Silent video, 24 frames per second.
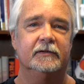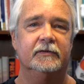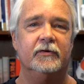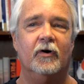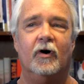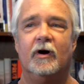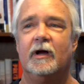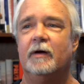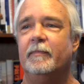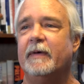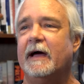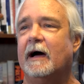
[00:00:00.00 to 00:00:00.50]

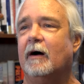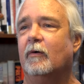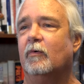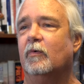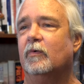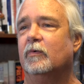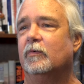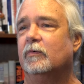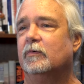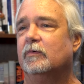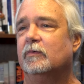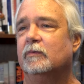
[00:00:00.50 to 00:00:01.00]
Talk
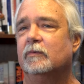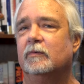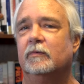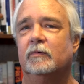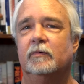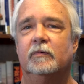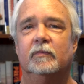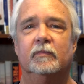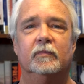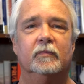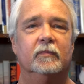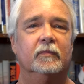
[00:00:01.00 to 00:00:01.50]
about
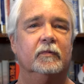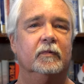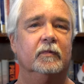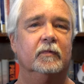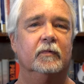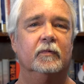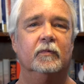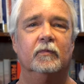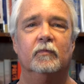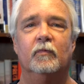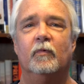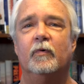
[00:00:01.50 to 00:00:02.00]

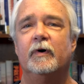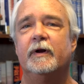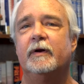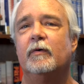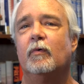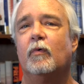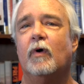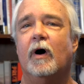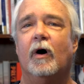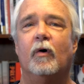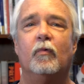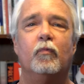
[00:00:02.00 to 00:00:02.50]
what
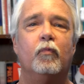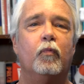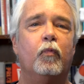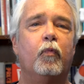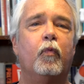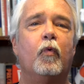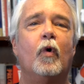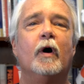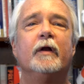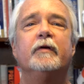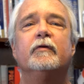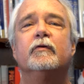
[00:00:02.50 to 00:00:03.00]
a
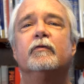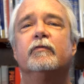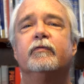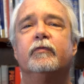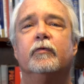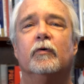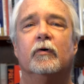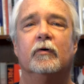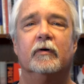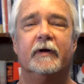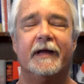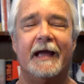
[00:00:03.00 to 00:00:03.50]

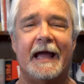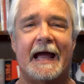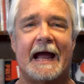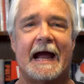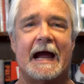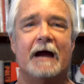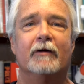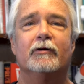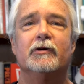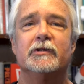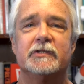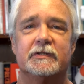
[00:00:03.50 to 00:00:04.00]
wonderful,
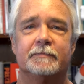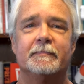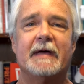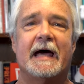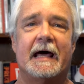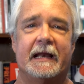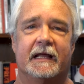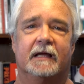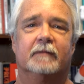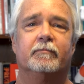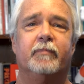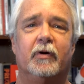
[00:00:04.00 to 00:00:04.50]

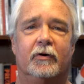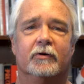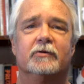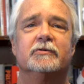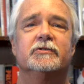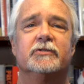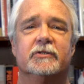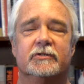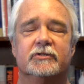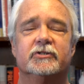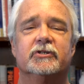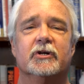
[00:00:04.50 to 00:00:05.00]
charismatic
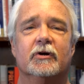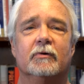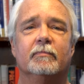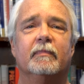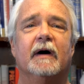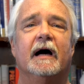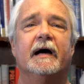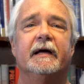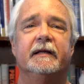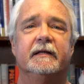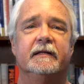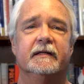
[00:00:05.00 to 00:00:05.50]
person Joe
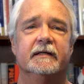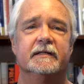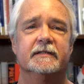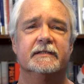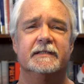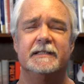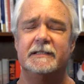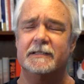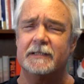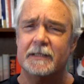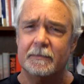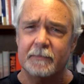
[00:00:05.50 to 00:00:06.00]
Biden
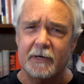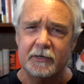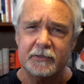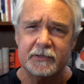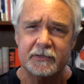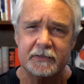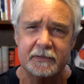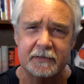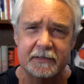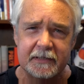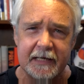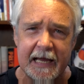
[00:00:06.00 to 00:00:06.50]
is. He's the
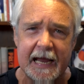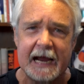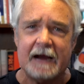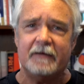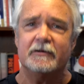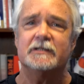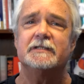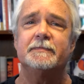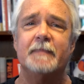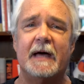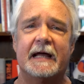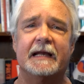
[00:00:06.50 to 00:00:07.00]
most
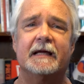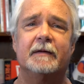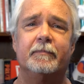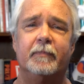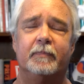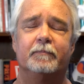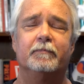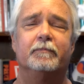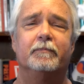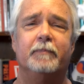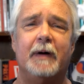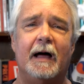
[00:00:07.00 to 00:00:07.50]

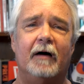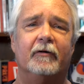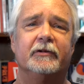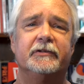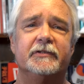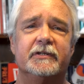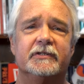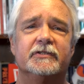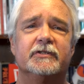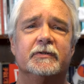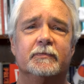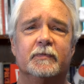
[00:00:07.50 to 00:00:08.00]
charismatic
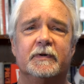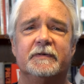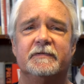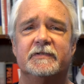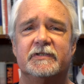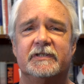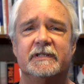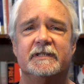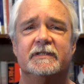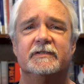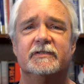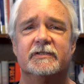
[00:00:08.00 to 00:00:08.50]
politician we've
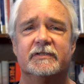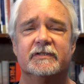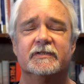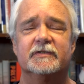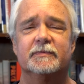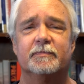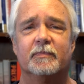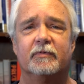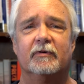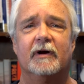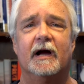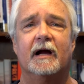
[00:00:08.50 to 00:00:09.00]
seen
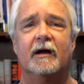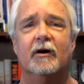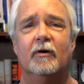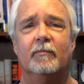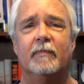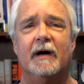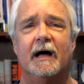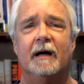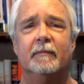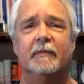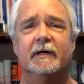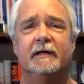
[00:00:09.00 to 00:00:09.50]
since Barack
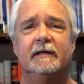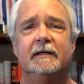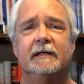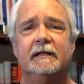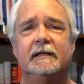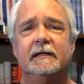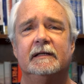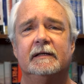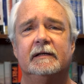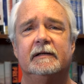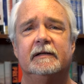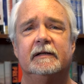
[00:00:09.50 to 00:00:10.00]
Obama.
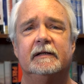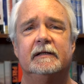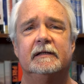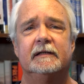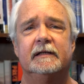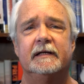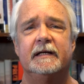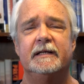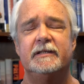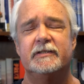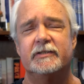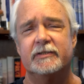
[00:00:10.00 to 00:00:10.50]

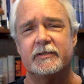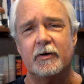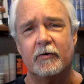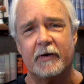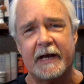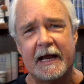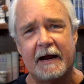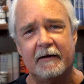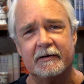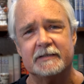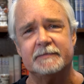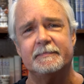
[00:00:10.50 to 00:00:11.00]
He's so
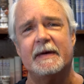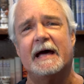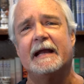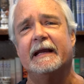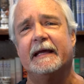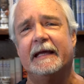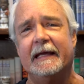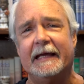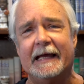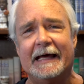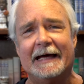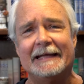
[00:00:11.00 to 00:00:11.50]

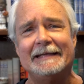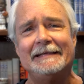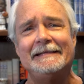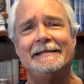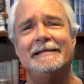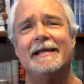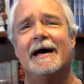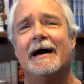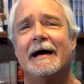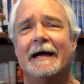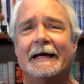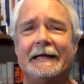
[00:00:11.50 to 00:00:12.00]
charismatic, he got
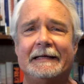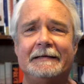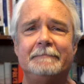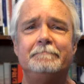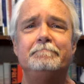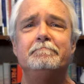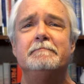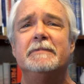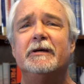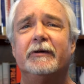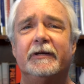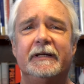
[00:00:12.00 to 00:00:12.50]

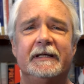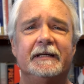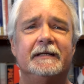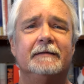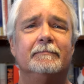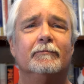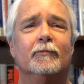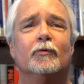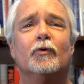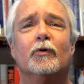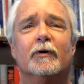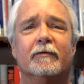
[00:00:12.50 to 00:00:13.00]
9
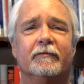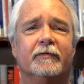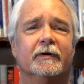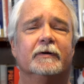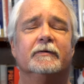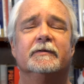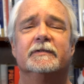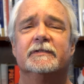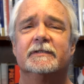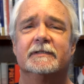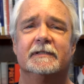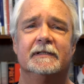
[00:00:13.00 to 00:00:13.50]
million more
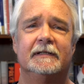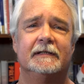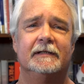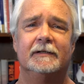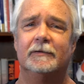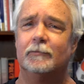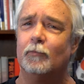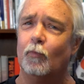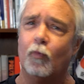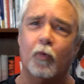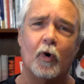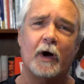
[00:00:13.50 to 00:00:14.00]
votes.
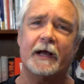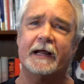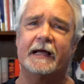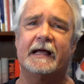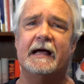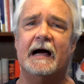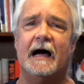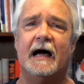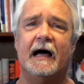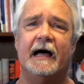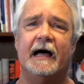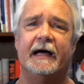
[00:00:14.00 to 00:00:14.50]
What a
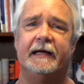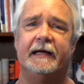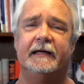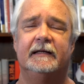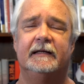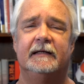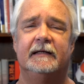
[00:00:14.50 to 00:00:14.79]
guy.